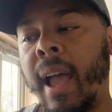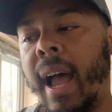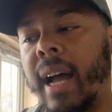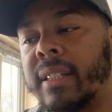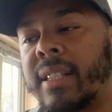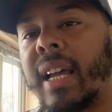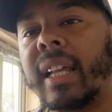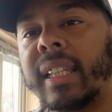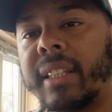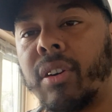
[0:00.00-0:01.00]
And
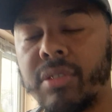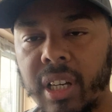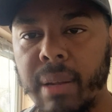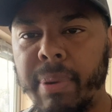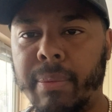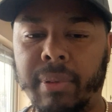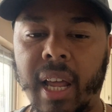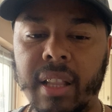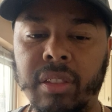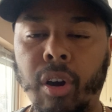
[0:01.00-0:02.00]
sadly, those are the people
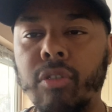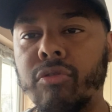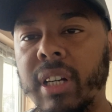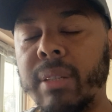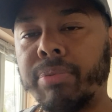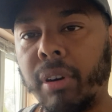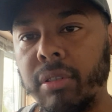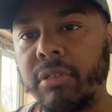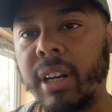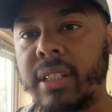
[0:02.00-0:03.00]
that don't really
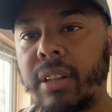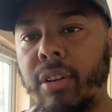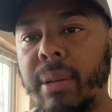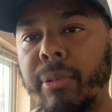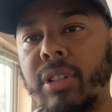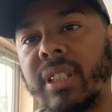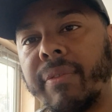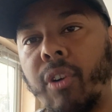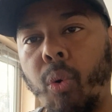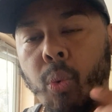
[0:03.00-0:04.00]
progress only because
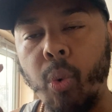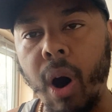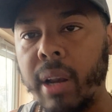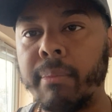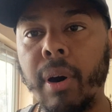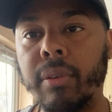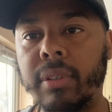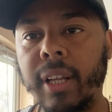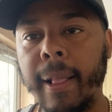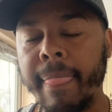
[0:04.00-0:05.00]
they've got one mode.